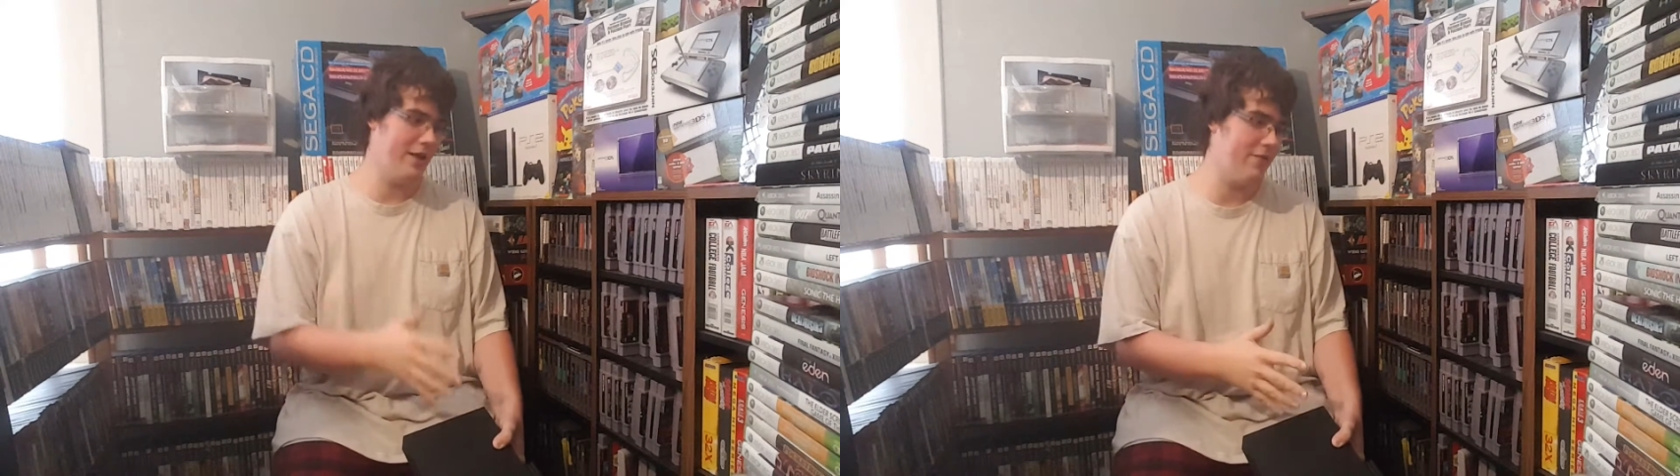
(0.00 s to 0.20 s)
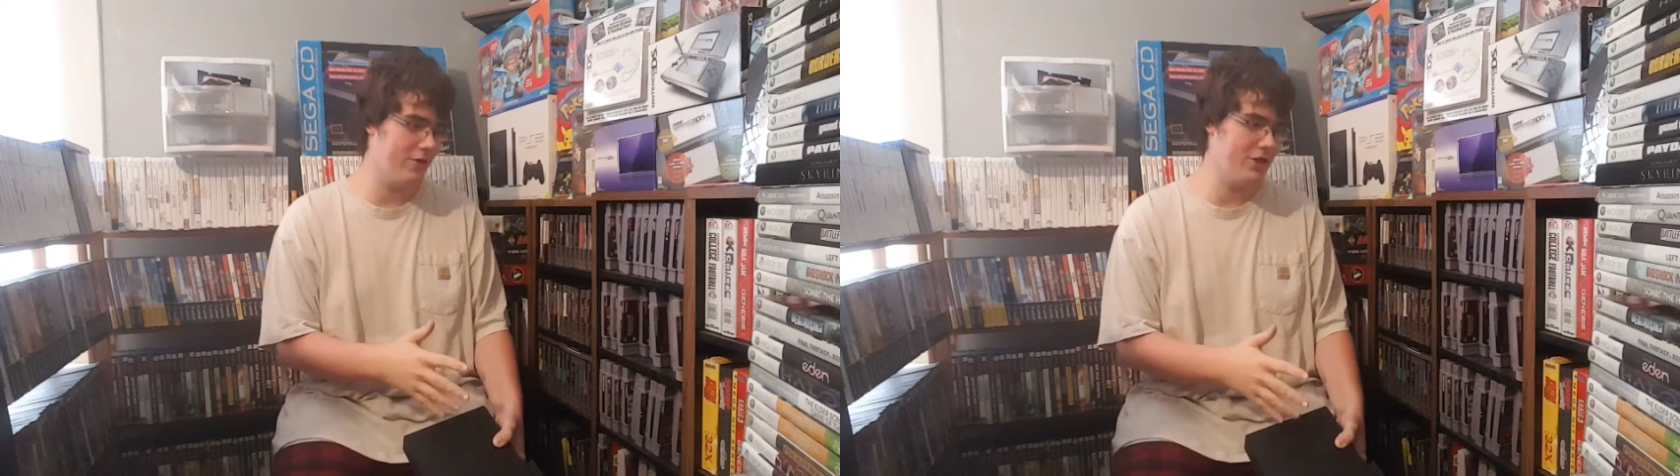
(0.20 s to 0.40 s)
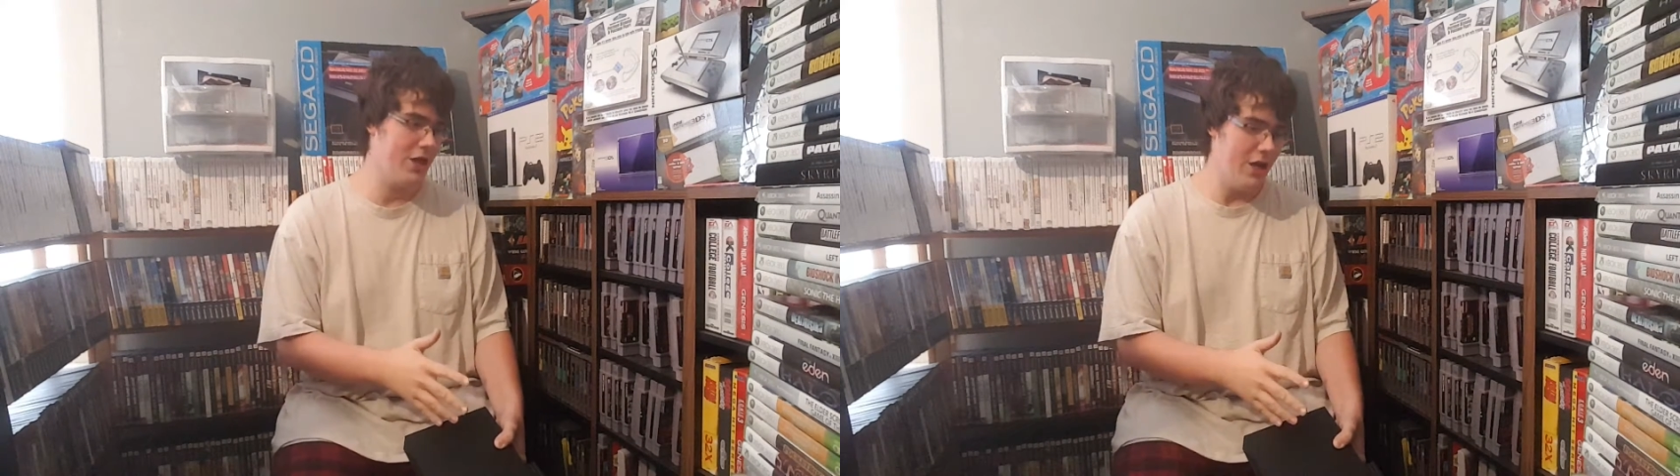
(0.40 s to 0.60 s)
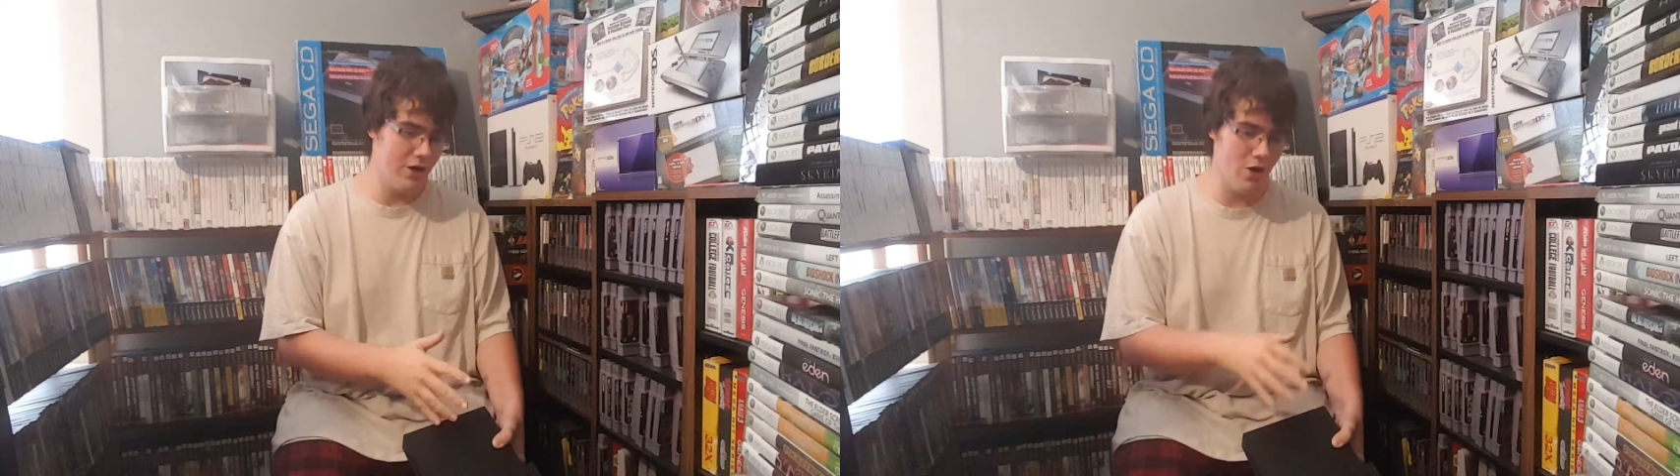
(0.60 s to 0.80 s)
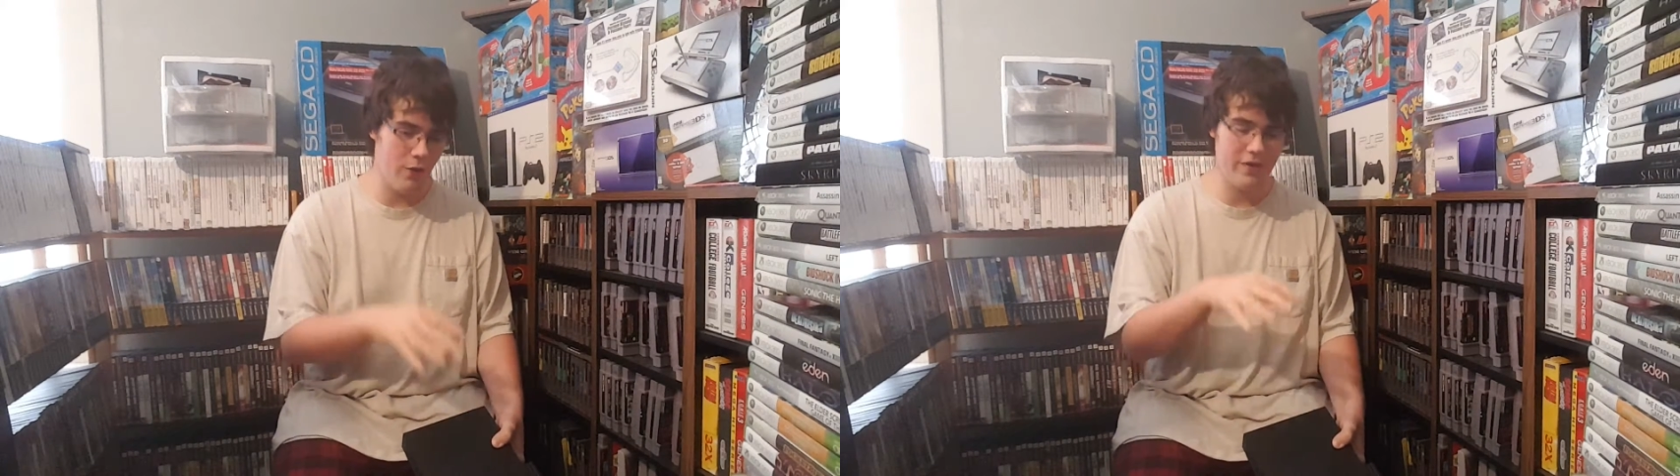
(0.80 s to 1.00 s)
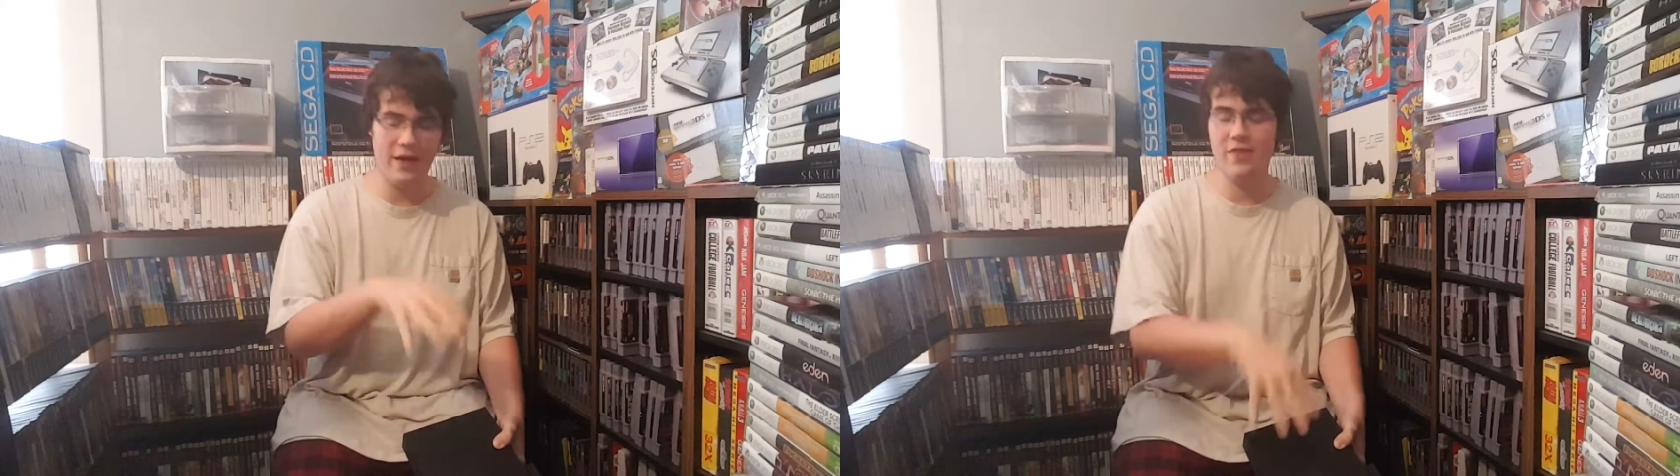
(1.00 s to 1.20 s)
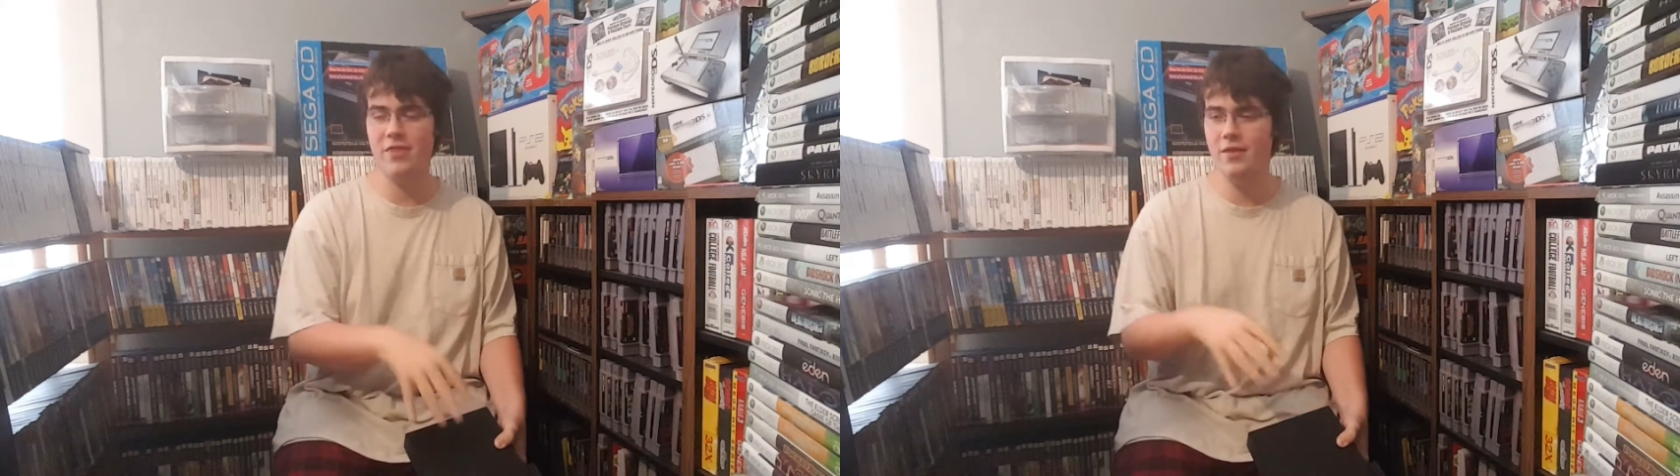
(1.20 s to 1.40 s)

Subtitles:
leverage, knowing that